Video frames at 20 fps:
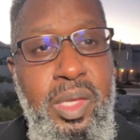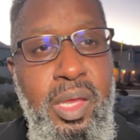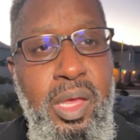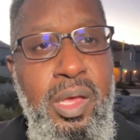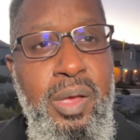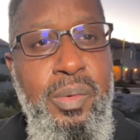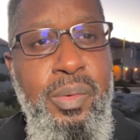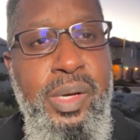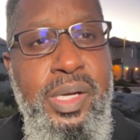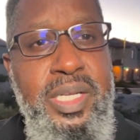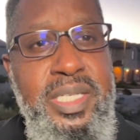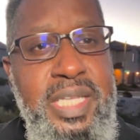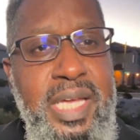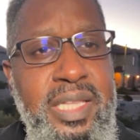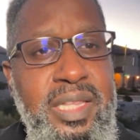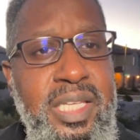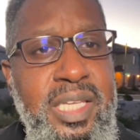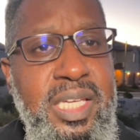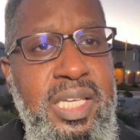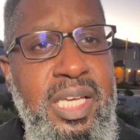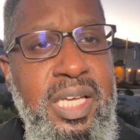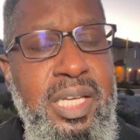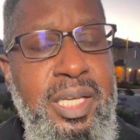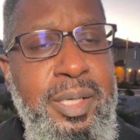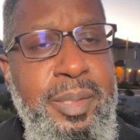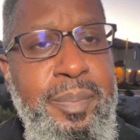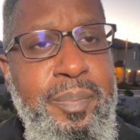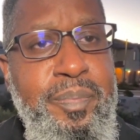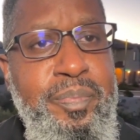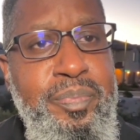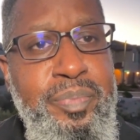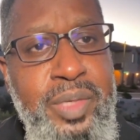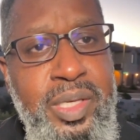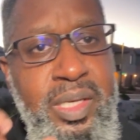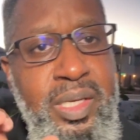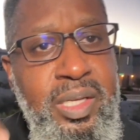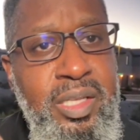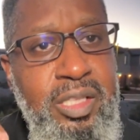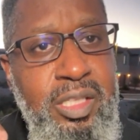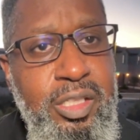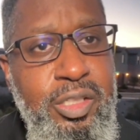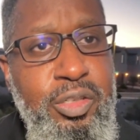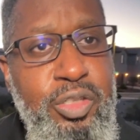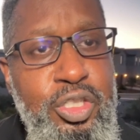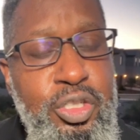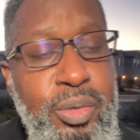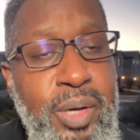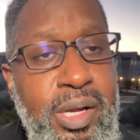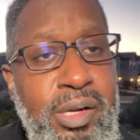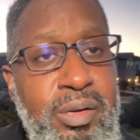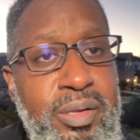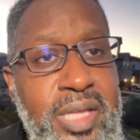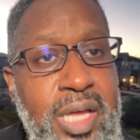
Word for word: uh, what is that the um, the little trailer